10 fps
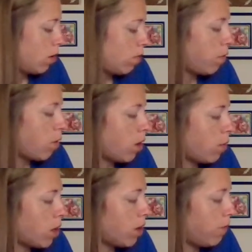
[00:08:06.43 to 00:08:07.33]

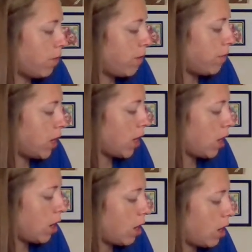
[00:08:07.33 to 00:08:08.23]
41 to 50,
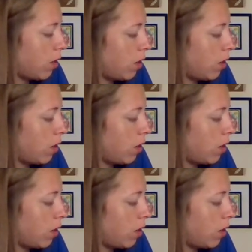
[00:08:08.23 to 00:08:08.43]
another